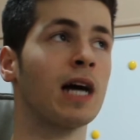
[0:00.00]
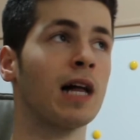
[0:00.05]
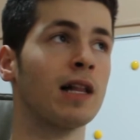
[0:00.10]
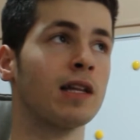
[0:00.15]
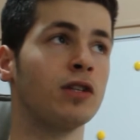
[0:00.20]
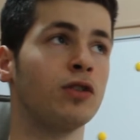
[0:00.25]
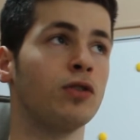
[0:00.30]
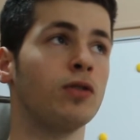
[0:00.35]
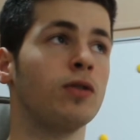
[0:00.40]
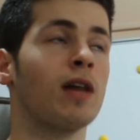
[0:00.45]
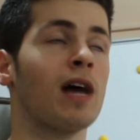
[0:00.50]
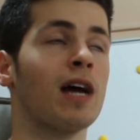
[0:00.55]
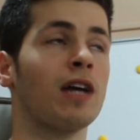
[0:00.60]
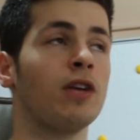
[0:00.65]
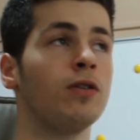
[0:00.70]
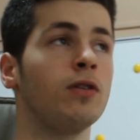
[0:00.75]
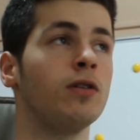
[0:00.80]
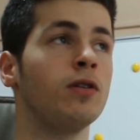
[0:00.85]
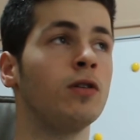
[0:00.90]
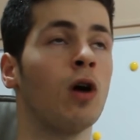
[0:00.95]
telling you
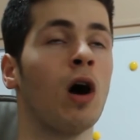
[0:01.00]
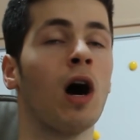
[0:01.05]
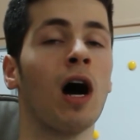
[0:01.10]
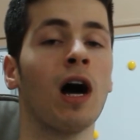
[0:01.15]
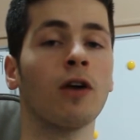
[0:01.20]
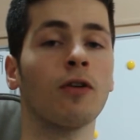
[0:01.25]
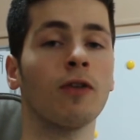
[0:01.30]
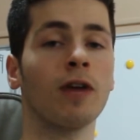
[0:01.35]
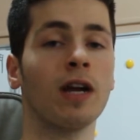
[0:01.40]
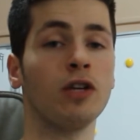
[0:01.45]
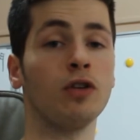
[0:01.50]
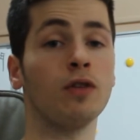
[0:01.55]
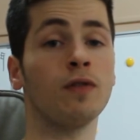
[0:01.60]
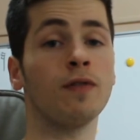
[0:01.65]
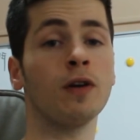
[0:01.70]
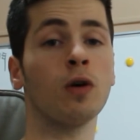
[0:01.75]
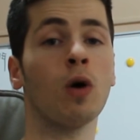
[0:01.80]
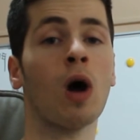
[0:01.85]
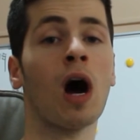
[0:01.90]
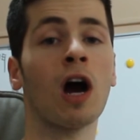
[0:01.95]
that you're hungry and you
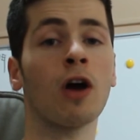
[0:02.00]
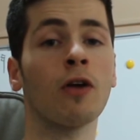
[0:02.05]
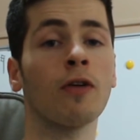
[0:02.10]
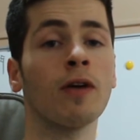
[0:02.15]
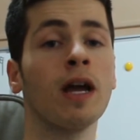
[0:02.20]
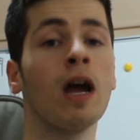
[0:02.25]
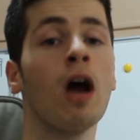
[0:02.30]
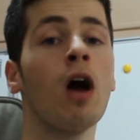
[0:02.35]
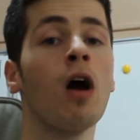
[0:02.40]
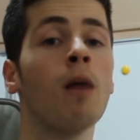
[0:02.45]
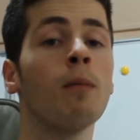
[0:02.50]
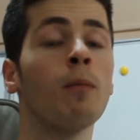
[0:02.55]
feel hungry.